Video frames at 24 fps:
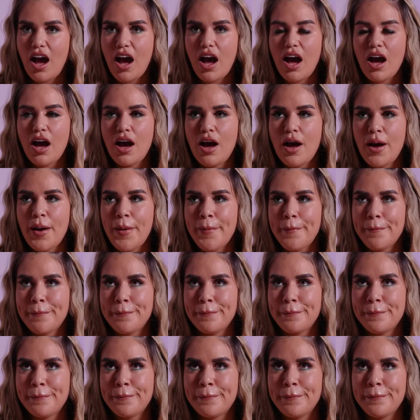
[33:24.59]

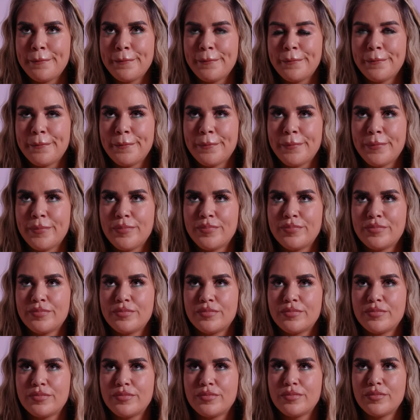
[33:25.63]
Um,
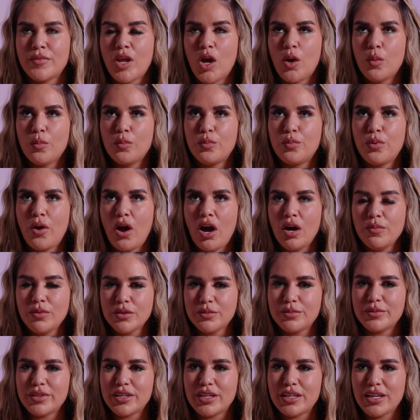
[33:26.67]

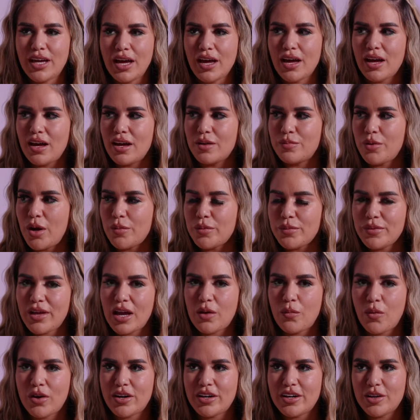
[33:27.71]
probably. Yeah, probably.
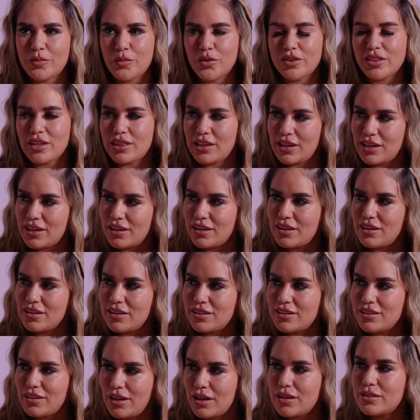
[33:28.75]
I wanted it more than they did.
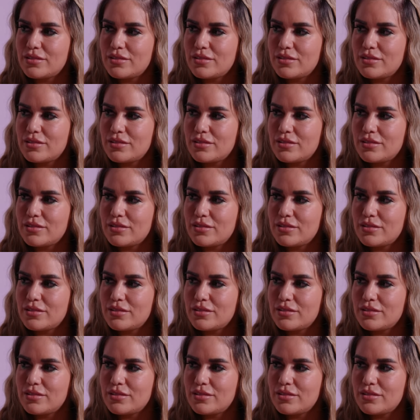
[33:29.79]
Yeah.